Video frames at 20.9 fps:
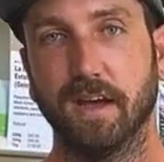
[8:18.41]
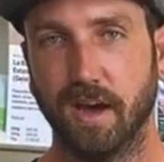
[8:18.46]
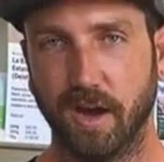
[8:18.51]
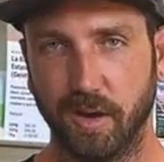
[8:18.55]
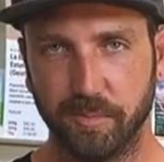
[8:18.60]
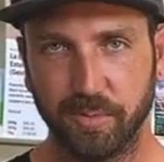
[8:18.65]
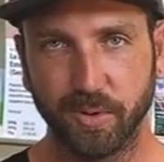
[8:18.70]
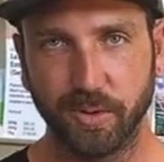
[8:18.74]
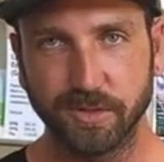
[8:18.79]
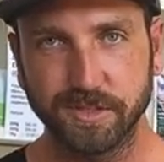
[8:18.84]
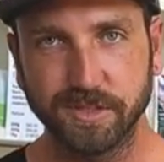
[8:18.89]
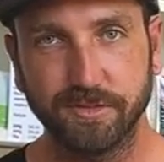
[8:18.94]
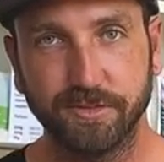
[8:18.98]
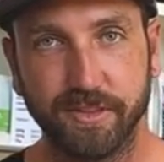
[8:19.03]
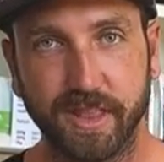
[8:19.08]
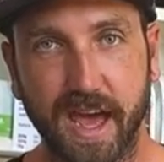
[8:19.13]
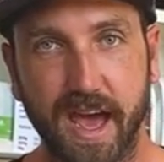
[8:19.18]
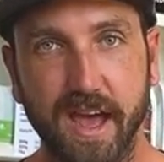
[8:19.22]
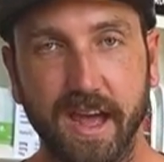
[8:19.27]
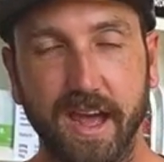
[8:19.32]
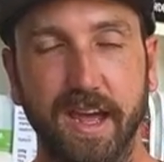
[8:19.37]
I applaud you for
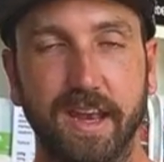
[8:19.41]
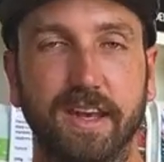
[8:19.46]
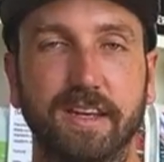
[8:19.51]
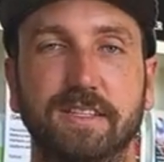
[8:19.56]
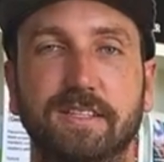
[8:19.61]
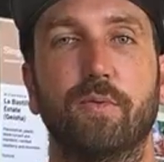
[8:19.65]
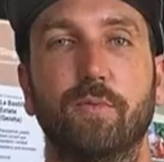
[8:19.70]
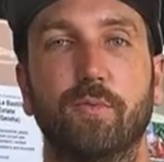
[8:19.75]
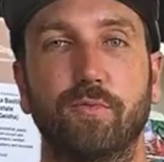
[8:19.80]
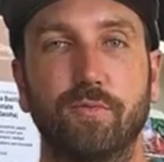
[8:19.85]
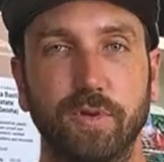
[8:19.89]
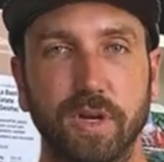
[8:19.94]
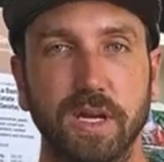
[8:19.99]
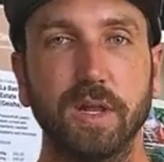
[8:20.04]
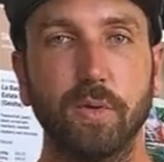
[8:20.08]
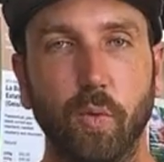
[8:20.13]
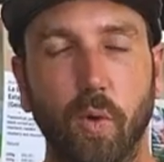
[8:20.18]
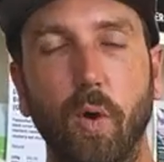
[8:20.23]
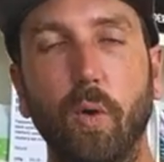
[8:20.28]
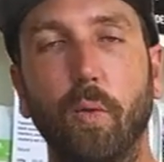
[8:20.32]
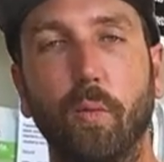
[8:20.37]
that, and it's really
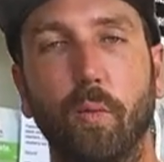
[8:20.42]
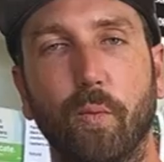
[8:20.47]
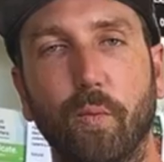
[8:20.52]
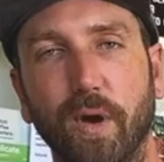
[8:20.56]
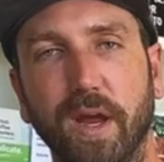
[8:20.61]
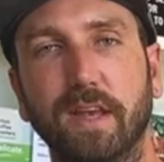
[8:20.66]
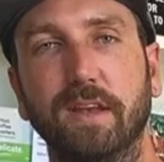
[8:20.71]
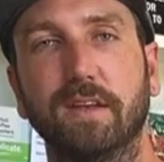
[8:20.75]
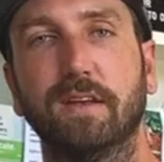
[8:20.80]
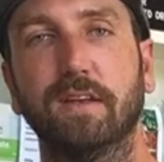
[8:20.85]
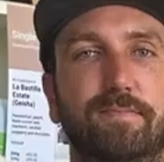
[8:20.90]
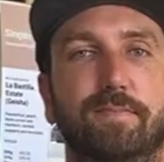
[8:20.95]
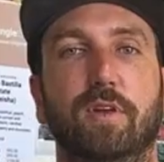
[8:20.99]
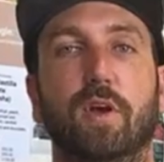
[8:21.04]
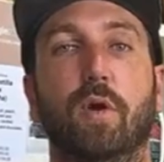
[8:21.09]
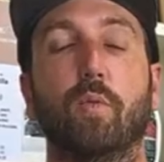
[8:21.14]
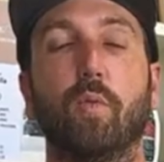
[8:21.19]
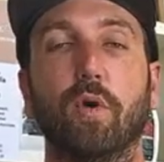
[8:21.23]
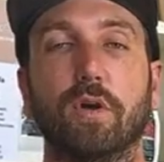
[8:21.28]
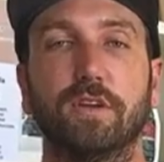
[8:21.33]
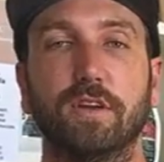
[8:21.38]
what we
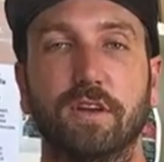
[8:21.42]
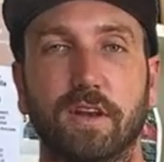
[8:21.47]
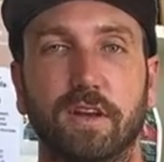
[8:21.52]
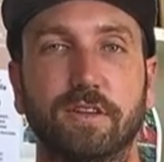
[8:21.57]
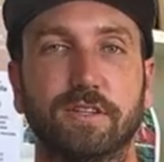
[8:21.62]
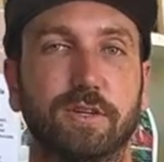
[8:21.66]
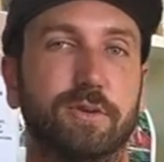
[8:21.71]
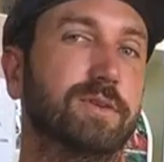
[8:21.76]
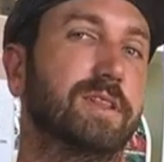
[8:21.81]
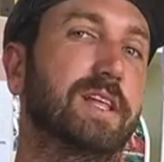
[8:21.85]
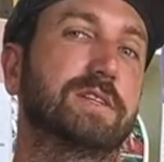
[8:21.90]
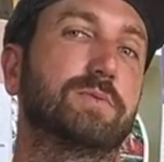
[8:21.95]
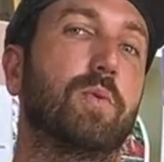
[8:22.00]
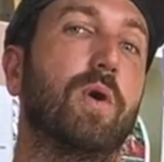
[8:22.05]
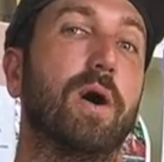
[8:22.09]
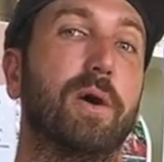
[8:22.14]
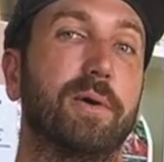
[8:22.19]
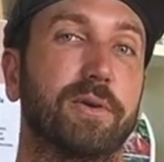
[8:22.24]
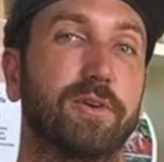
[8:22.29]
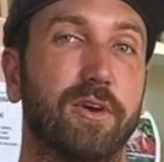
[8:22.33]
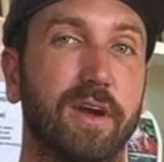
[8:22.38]
want you to do, and that's
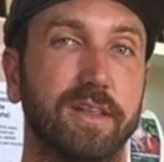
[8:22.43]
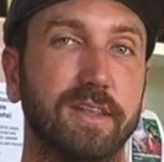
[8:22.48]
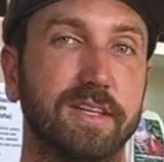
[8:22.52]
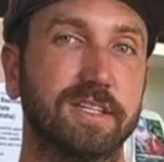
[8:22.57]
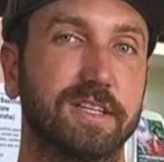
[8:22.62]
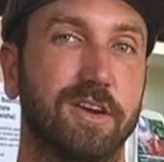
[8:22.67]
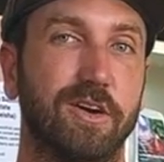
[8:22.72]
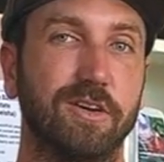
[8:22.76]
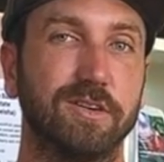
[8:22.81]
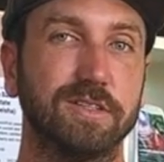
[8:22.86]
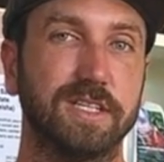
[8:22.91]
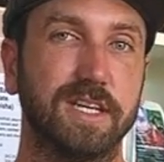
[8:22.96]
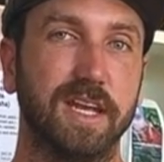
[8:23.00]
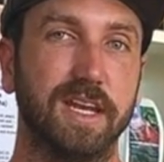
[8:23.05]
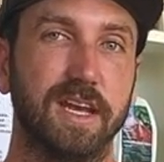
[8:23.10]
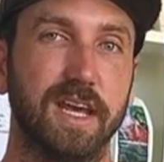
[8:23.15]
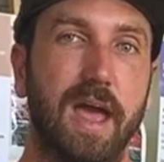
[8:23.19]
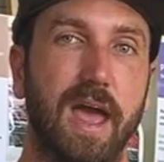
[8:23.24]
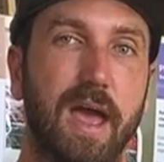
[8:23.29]
why we create this content.